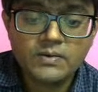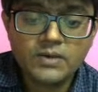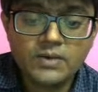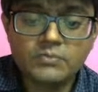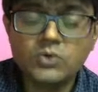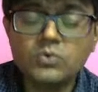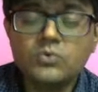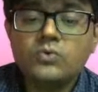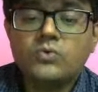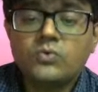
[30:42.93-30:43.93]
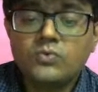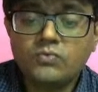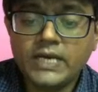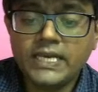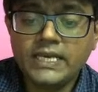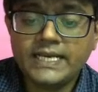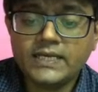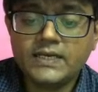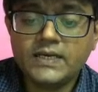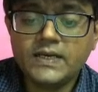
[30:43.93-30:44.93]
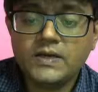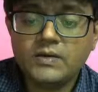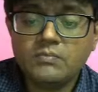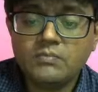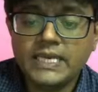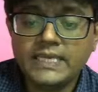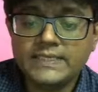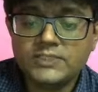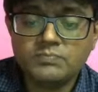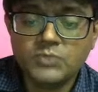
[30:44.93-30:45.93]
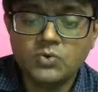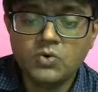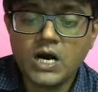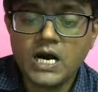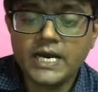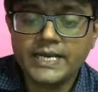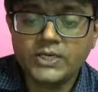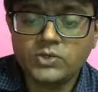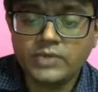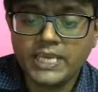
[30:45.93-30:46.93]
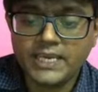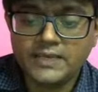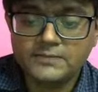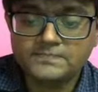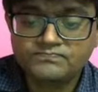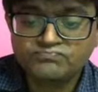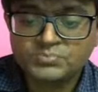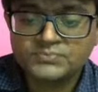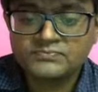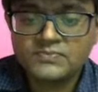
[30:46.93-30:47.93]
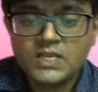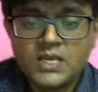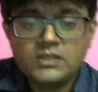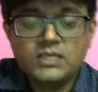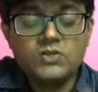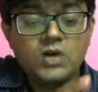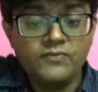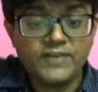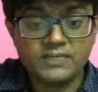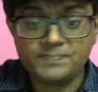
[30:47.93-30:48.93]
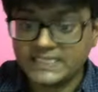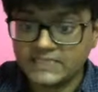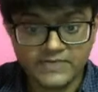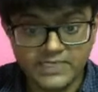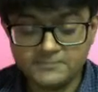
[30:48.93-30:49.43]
mu violet minus mu R into A. This is all for the prism one.